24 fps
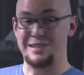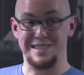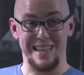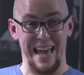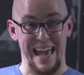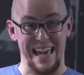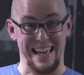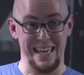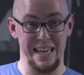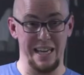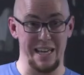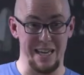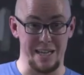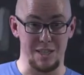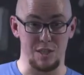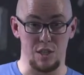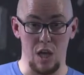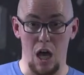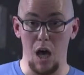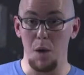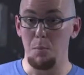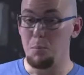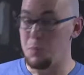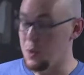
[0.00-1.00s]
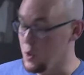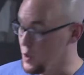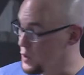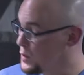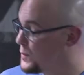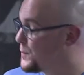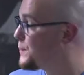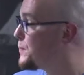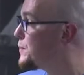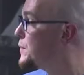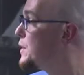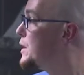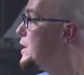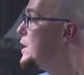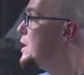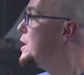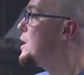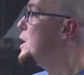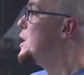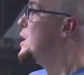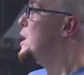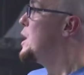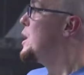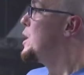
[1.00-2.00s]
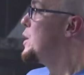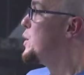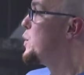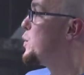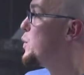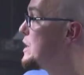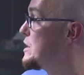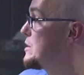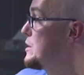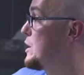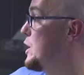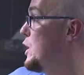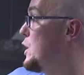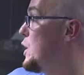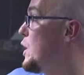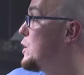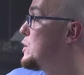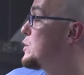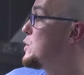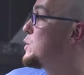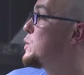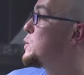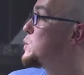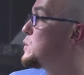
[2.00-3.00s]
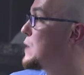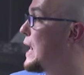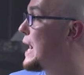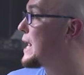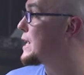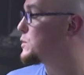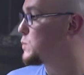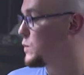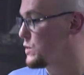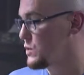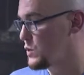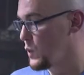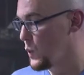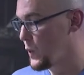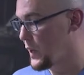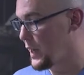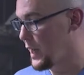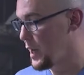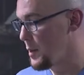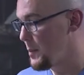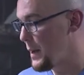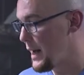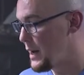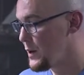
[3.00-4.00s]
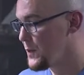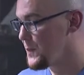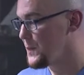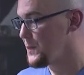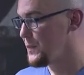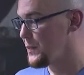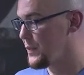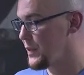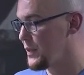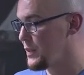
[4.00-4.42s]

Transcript: techie example, these canonical tags we're talking about,